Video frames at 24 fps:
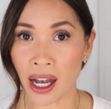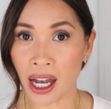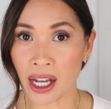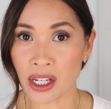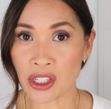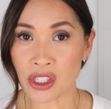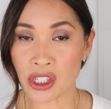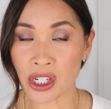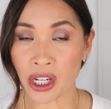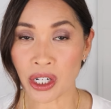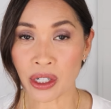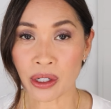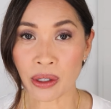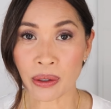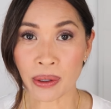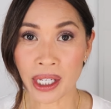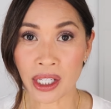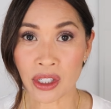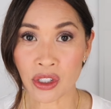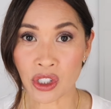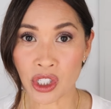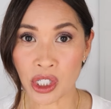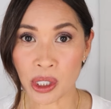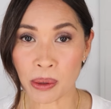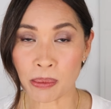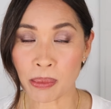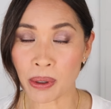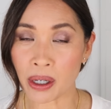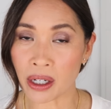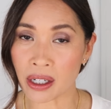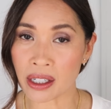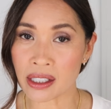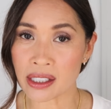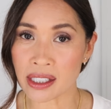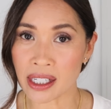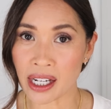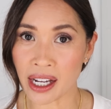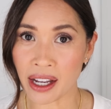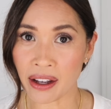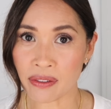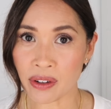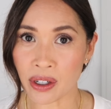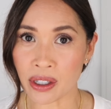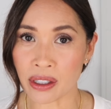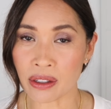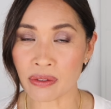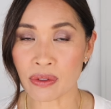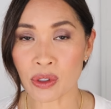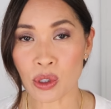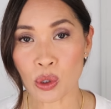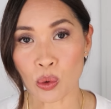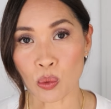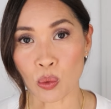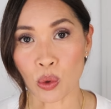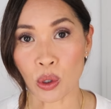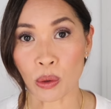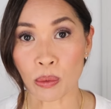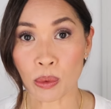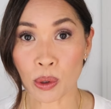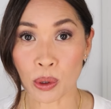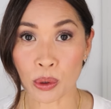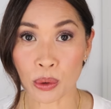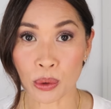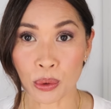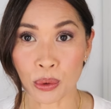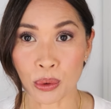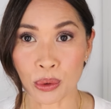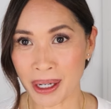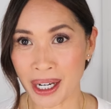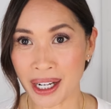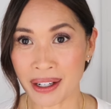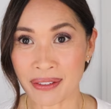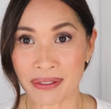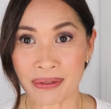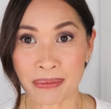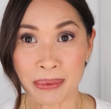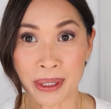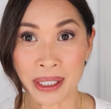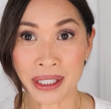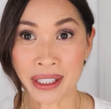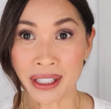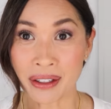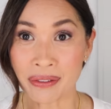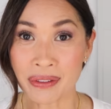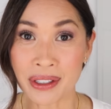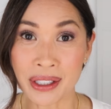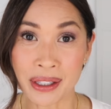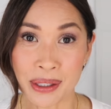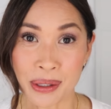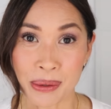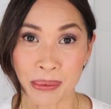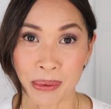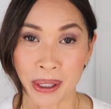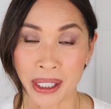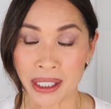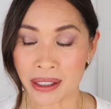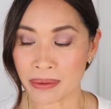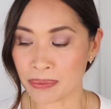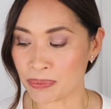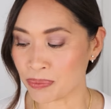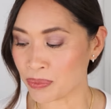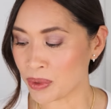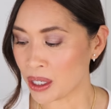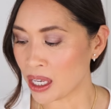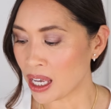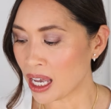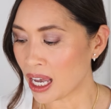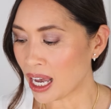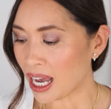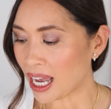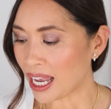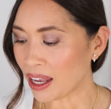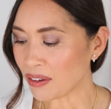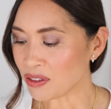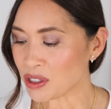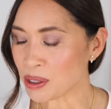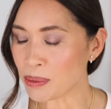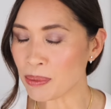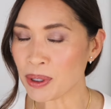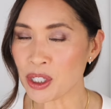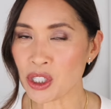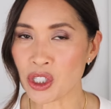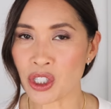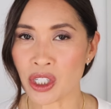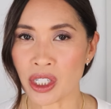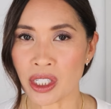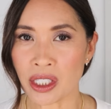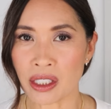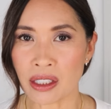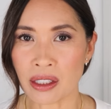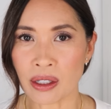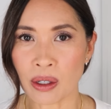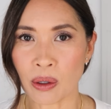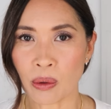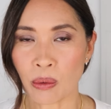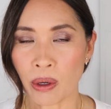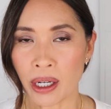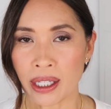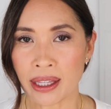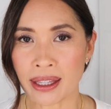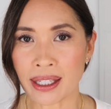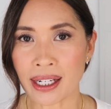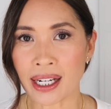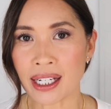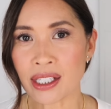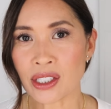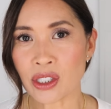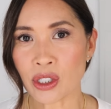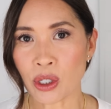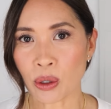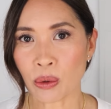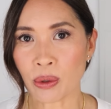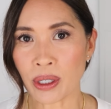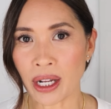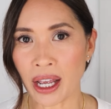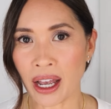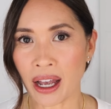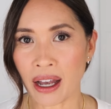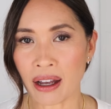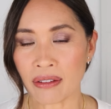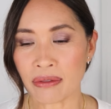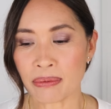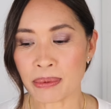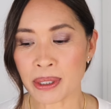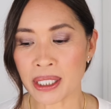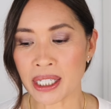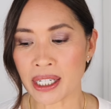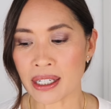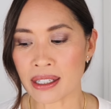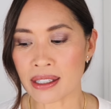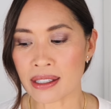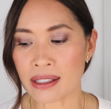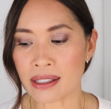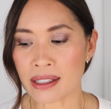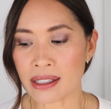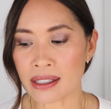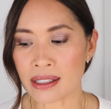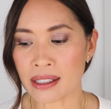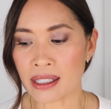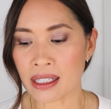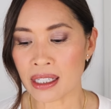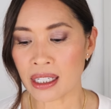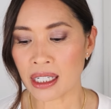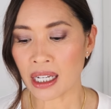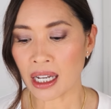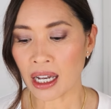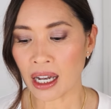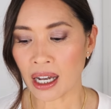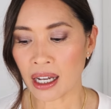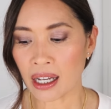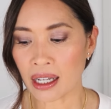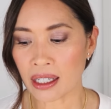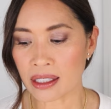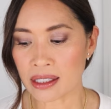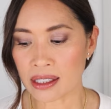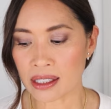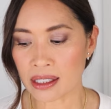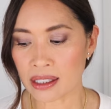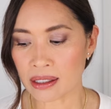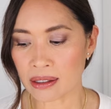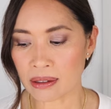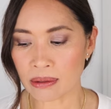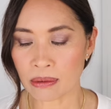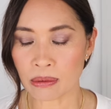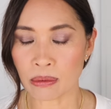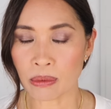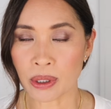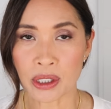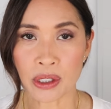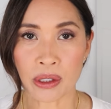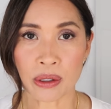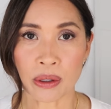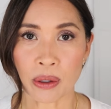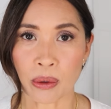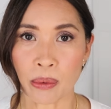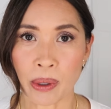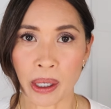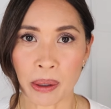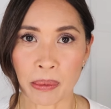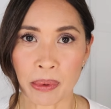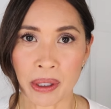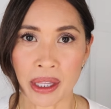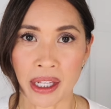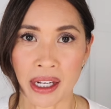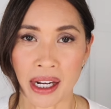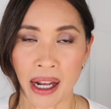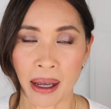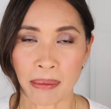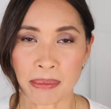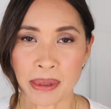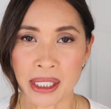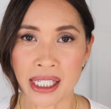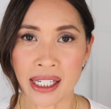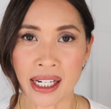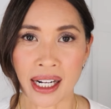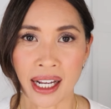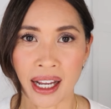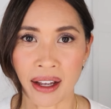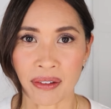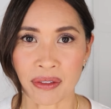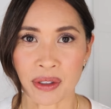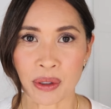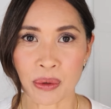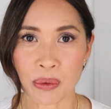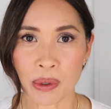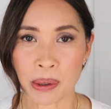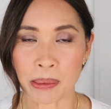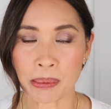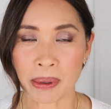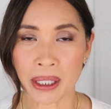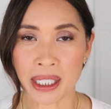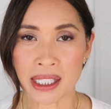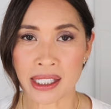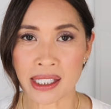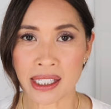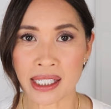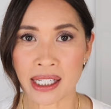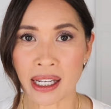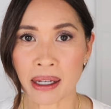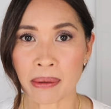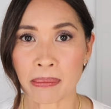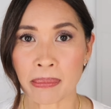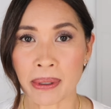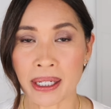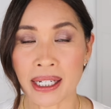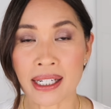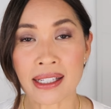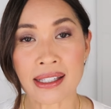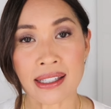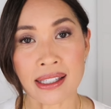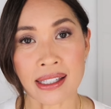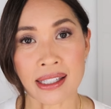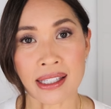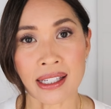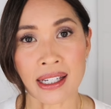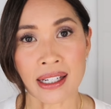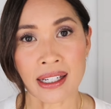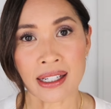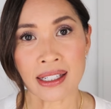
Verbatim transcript: eyeshadow and cheek product I have on if it's warm or cool. But I've been loving this one. I have to mention one that I don't have because it's, it went away with an empty and I haven't replaced it yet, but it's